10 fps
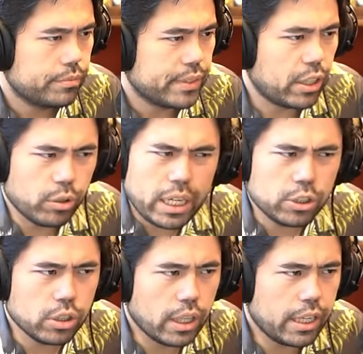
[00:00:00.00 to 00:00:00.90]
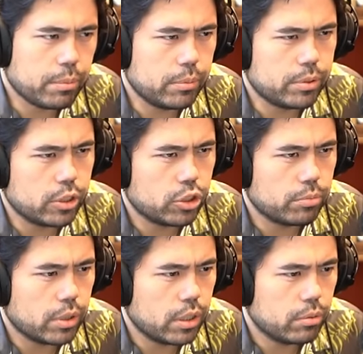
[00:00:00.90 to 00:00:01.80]
I don't actually like my position
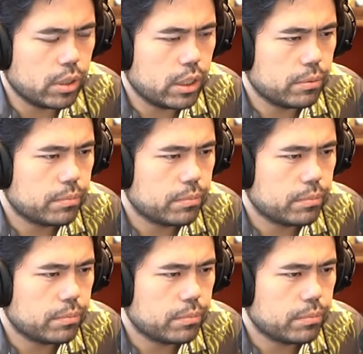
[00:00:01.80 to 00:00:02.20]
by the way